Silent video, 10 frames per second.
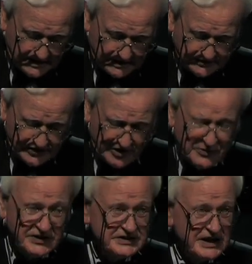
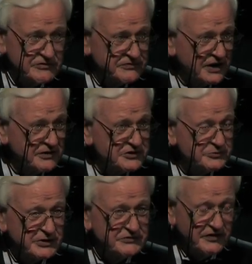Nobody had ever flown a
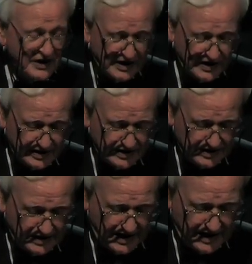Spitfire,
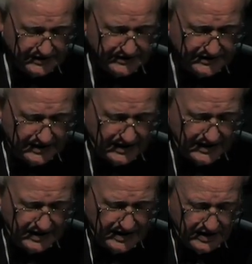and
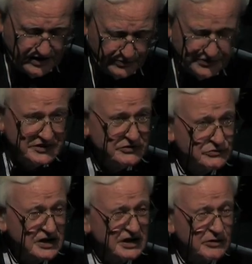we didn't know
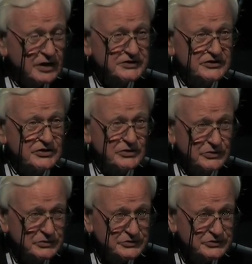really what to do.